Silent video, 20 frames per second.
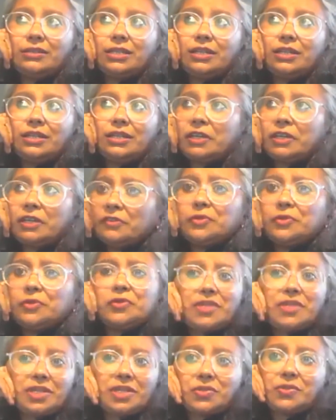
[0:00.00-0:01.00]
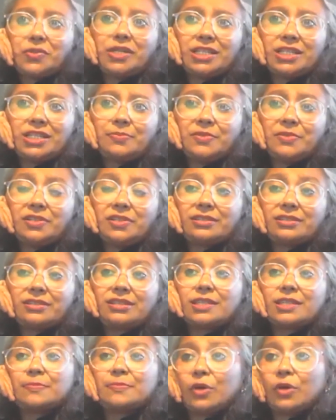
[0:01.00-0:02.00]
there are very few sexual
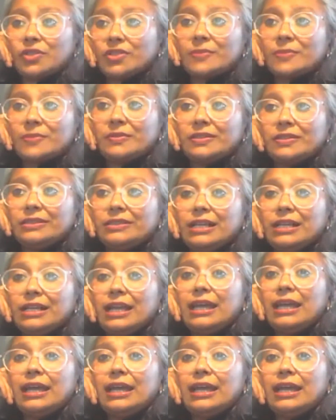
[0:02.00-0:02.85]
experiences possible.